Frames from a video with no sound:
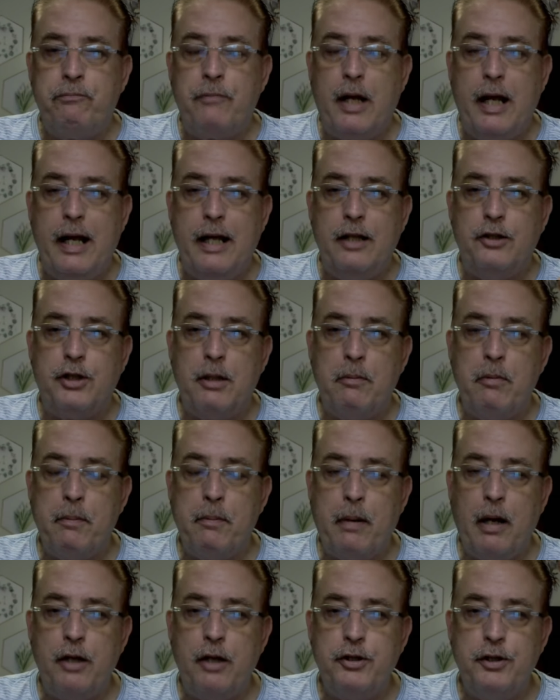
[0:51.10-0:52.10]
And some of
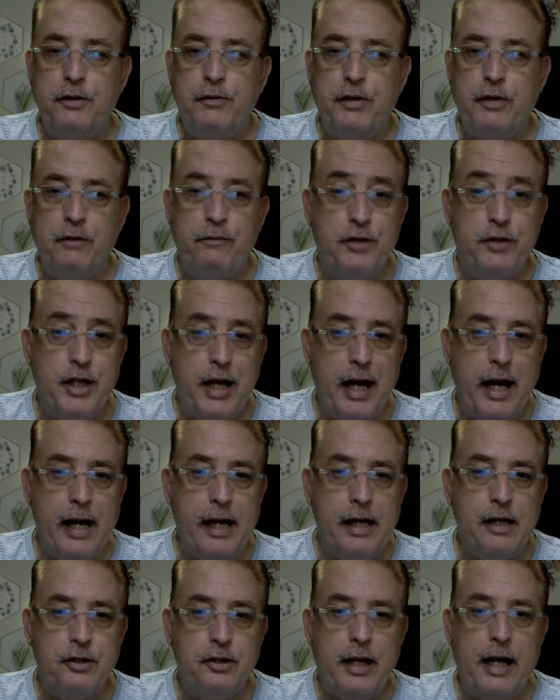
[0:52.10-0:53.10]
the policies have
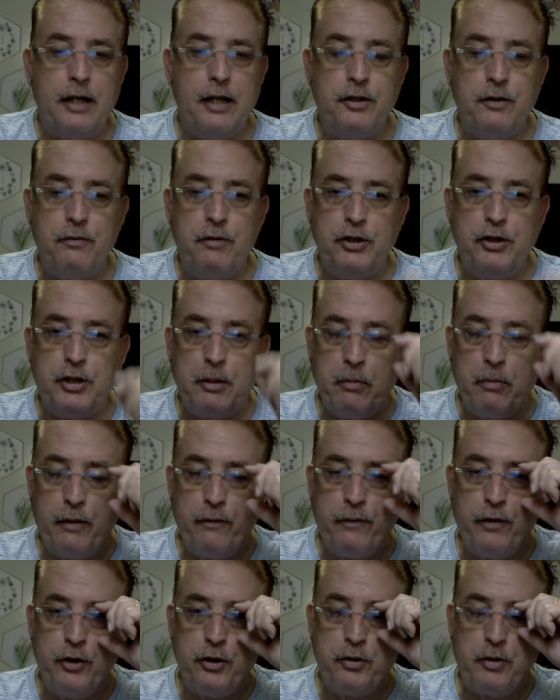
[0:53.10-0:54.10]
changed as of December the
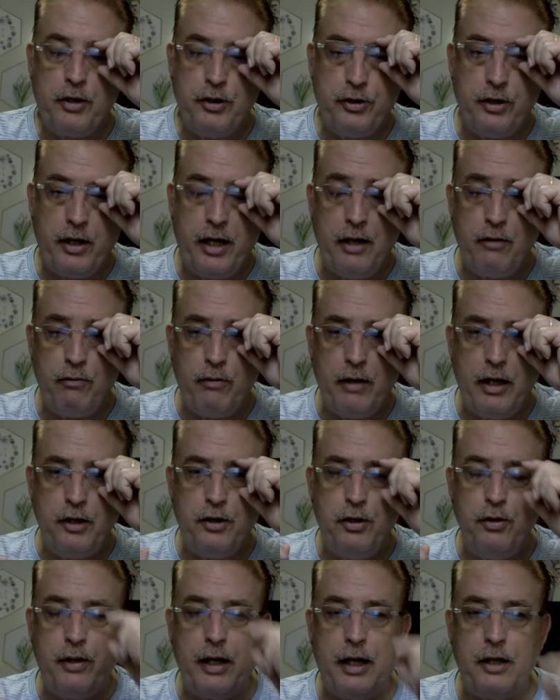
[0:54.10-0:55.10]
1st because they're getting ready
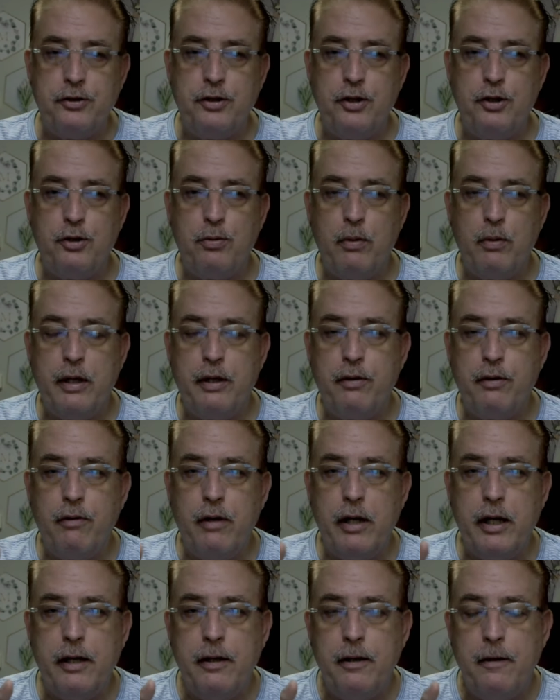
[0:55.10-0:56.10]

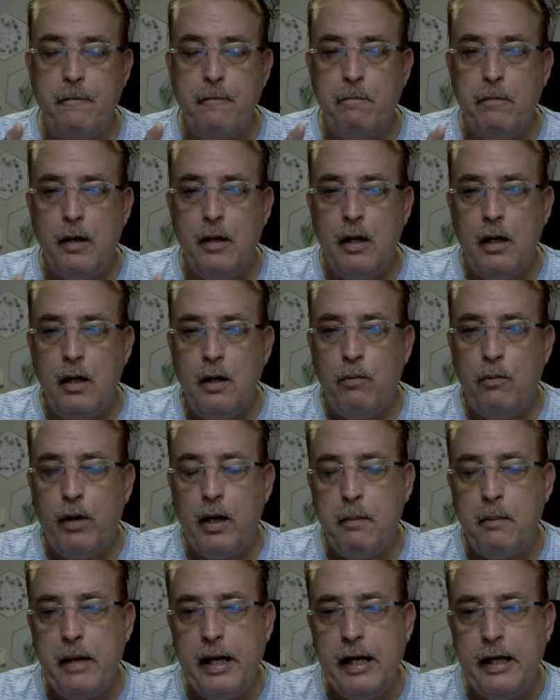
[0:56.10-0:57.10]
2023. What
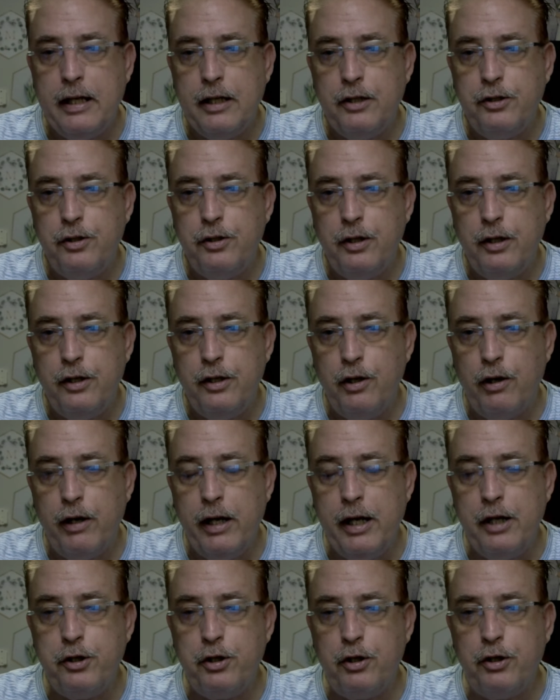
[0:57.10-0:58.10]
I mean is your
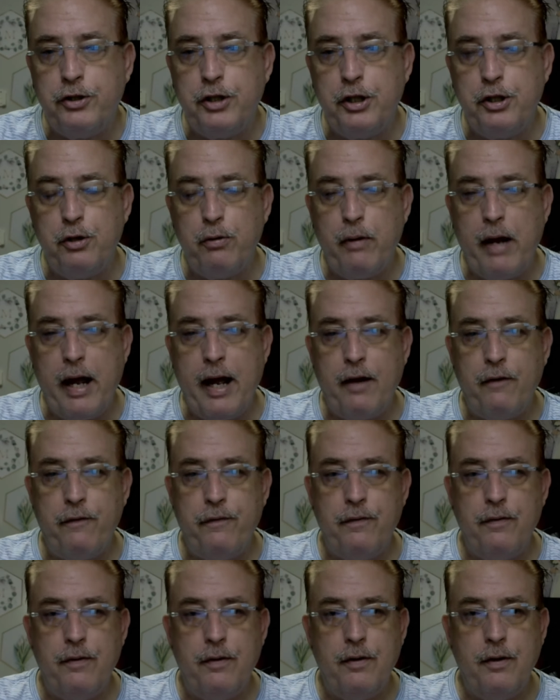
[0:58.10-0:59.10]
insurance that you have,
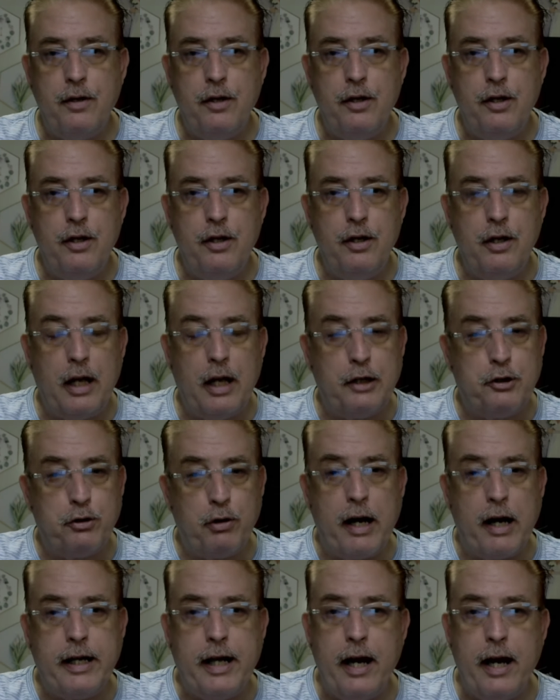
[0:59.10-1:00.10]
like
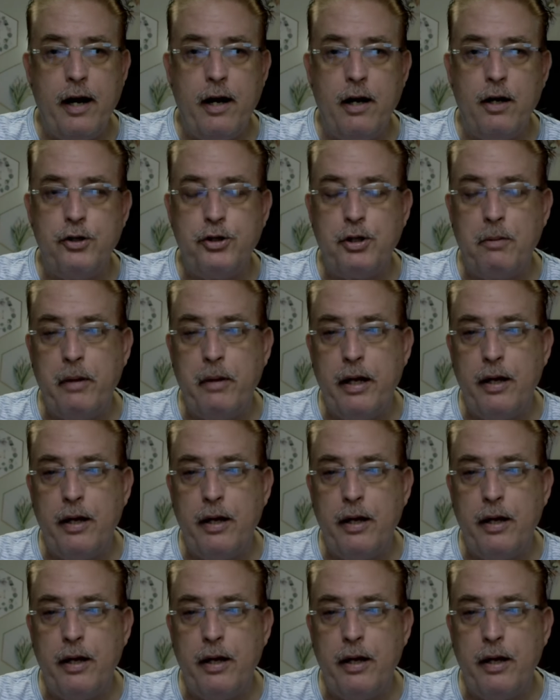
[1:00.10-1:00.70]
TRICARE, some of the